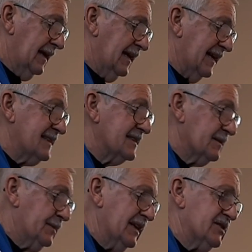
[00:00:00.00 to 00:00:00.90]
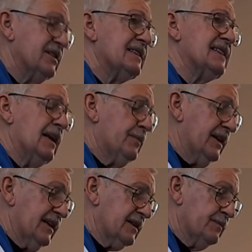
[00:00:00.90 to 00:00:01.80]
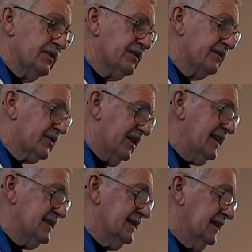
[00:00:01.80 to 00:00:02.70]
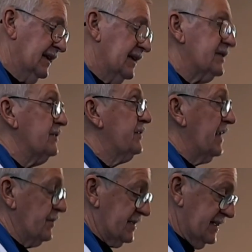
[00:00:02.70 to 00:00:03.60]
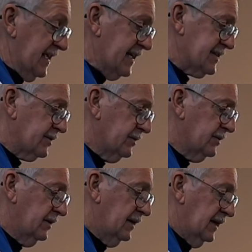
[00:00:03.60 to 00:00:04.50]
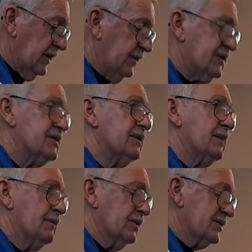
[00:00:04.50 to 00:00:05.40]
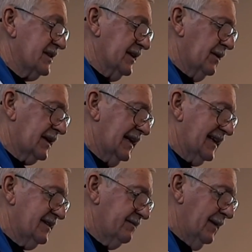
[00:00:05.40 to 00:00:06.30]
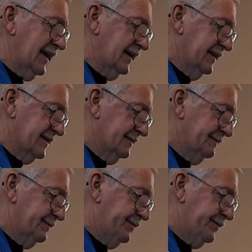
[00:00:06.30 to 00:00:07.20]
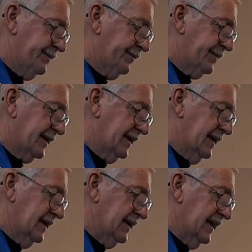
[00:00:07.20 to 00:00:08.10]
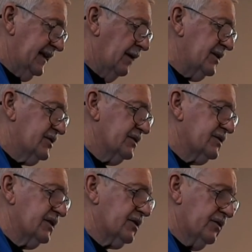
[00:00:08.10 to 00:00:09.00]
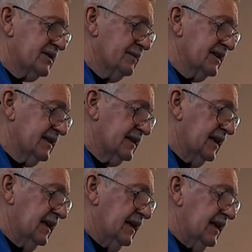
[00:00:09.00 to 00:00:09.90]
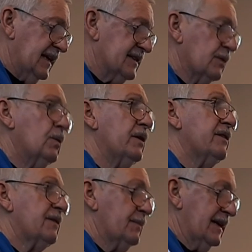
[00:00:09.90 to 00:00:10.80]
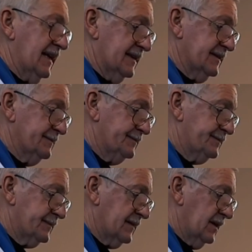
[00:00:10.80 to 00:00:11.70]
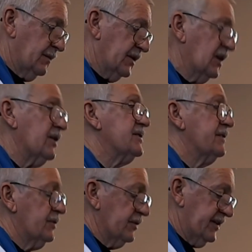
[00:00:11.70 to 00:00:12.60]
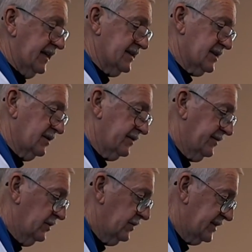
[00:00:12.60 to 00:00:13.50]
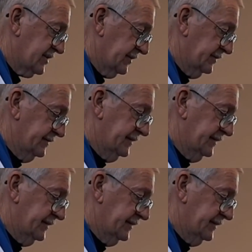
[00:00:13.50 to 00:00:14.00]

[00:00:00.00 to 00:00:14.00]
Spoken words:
Anticipation is celebrating the birth of Christ 2,000 years ago, which is uppermost in our collective minds. And our church at Christmas is a wonderful place, with lots of good things to look forward to.